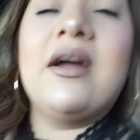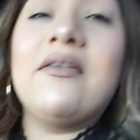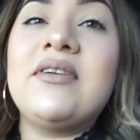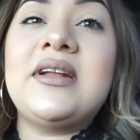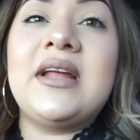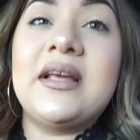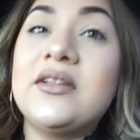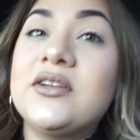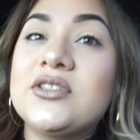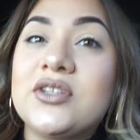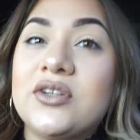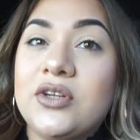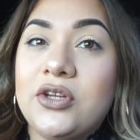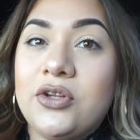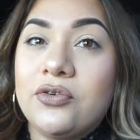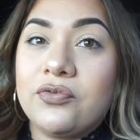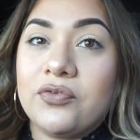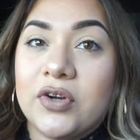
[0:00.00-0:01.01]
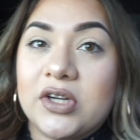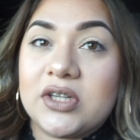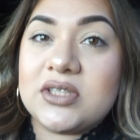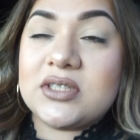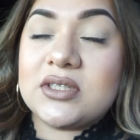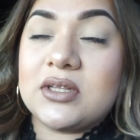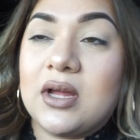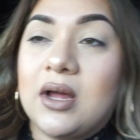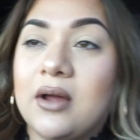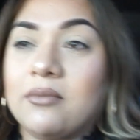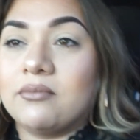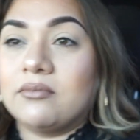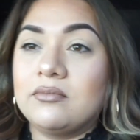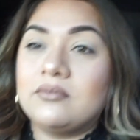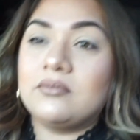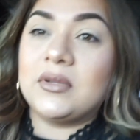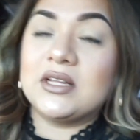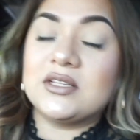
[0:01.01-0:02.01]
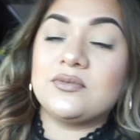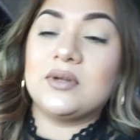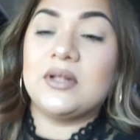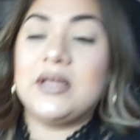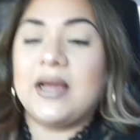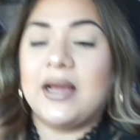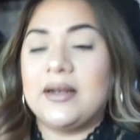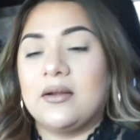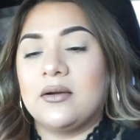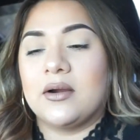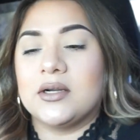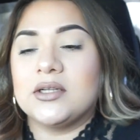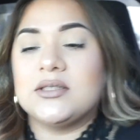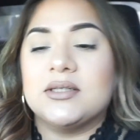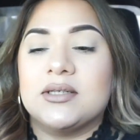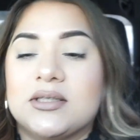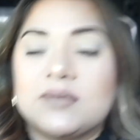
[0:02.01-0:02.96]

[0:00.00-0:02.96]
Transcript: every day there's a new first. Um, it's really kind of hard to